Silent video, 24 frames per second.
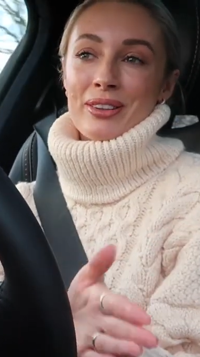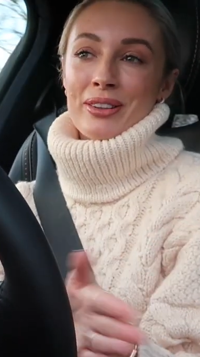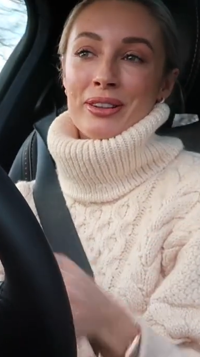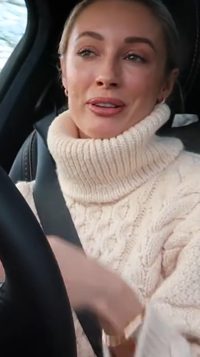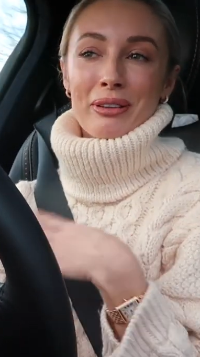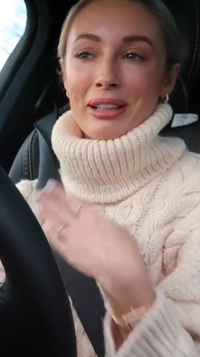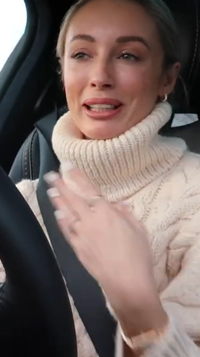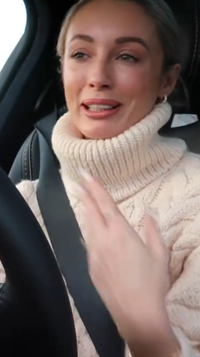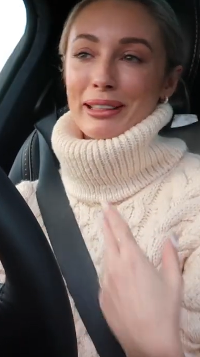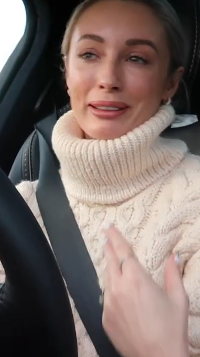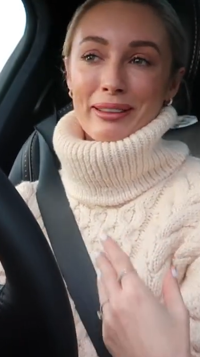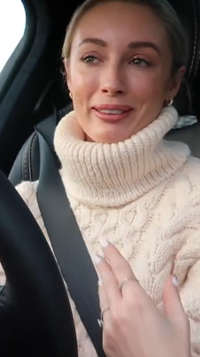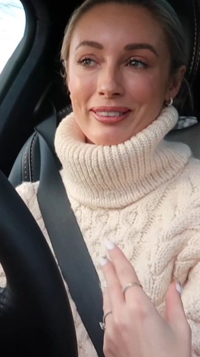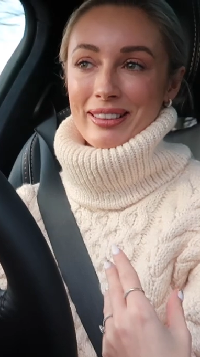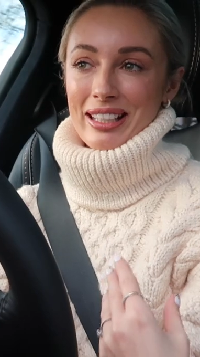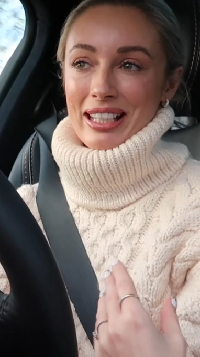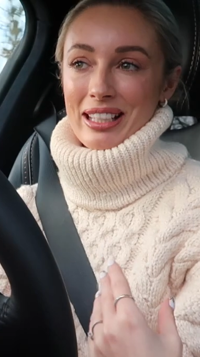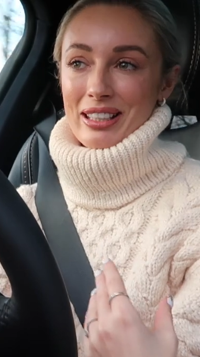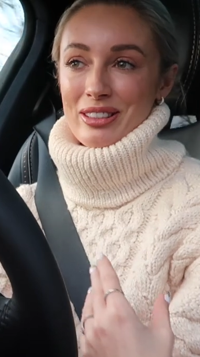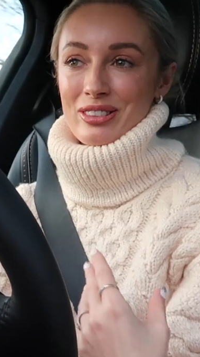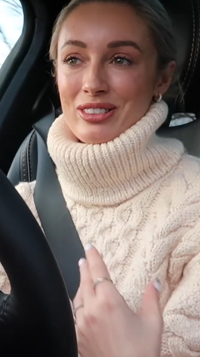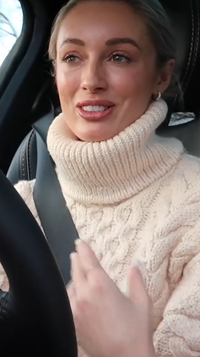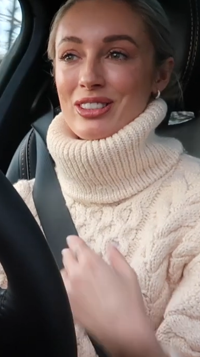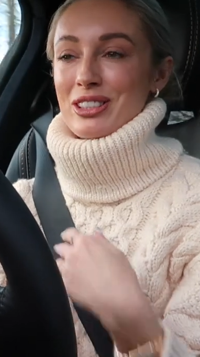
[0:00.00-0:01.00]
three little
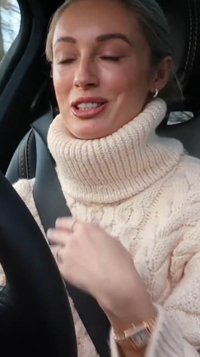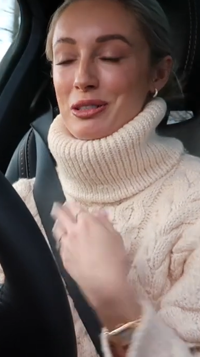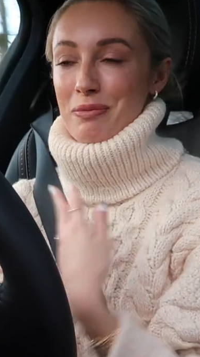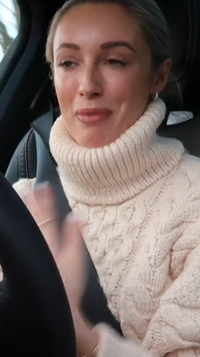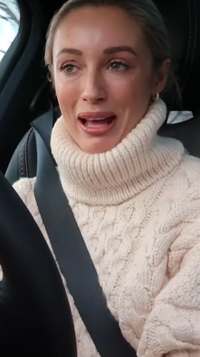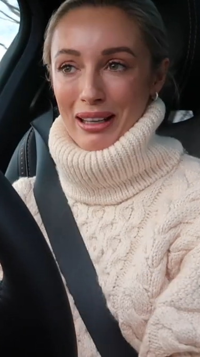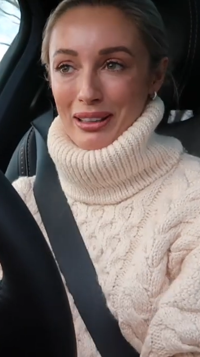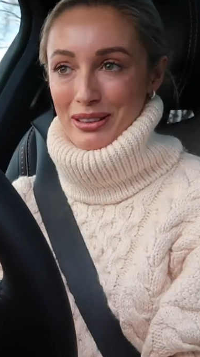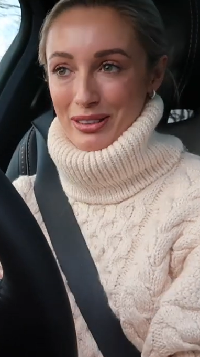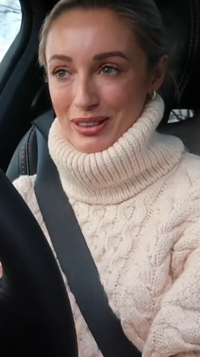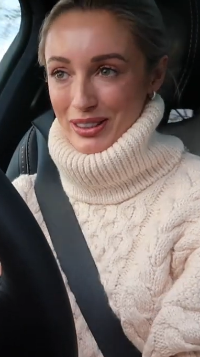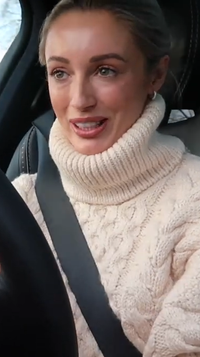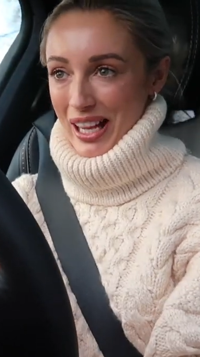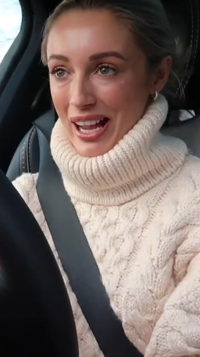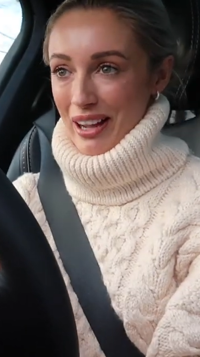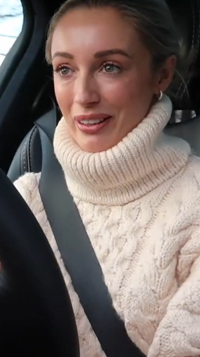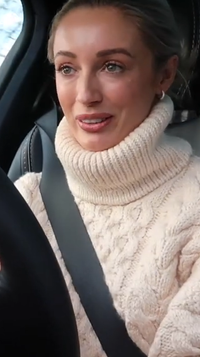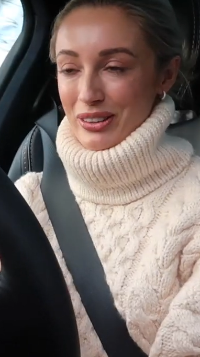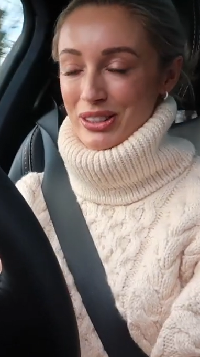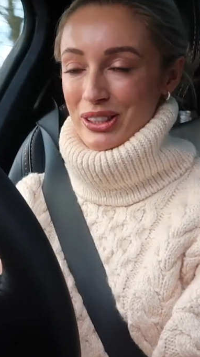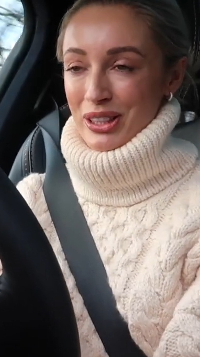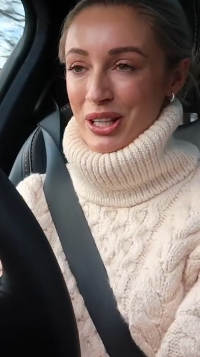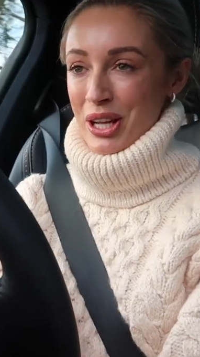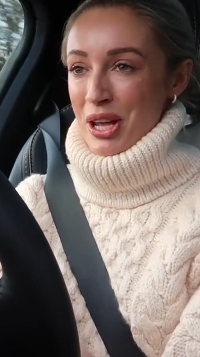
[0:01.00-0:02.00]
things just to balance
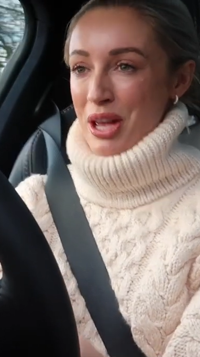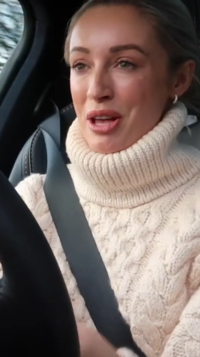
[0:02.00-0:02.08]
out